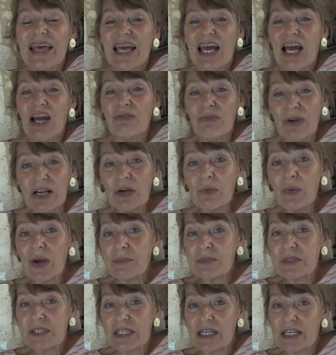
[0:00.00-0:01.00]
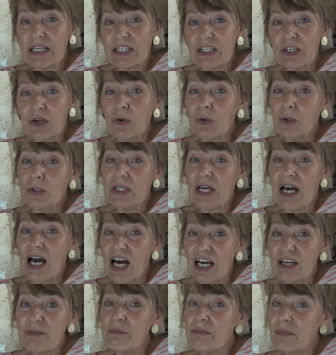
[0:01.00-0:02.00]
I run a website called
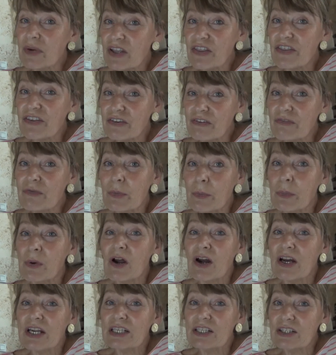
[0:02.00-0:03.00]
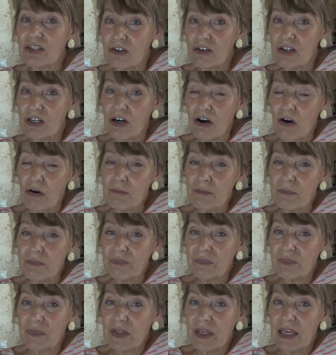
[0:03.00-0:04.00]
I'mMotherOfTheBride.com,
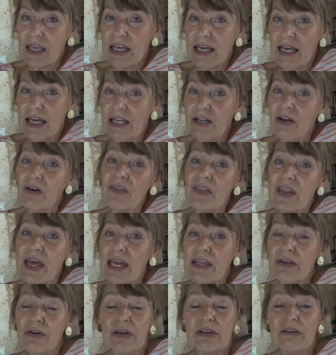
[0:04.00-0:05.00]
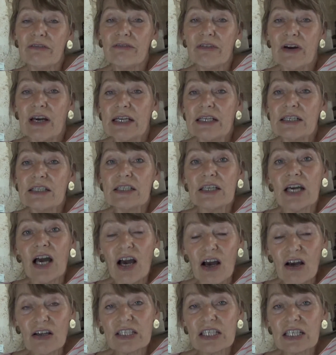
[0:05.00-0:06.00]
and on there you can find
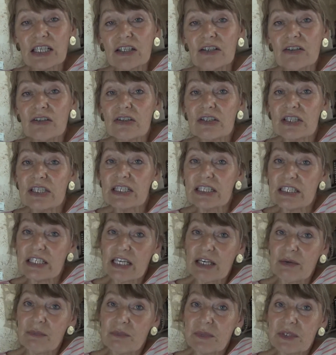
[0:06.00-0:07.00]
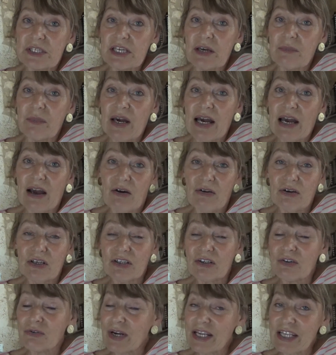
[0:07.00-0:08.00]
articles and tips about
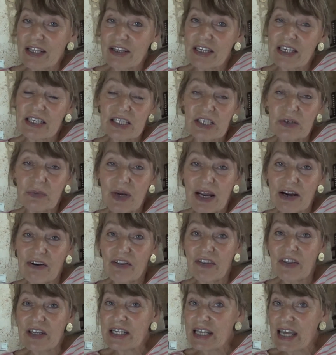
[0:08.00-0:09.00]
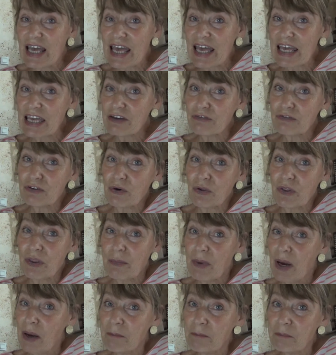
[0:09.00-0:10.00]
great things to wear on the day if you're the
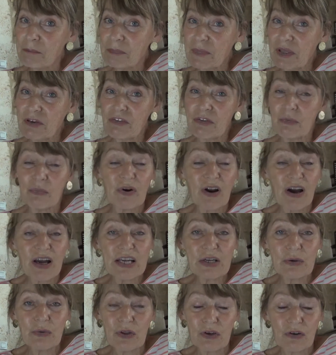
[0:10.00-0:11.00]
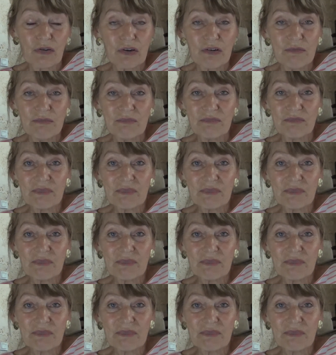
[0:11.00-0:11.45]
mum of the bride or the groom.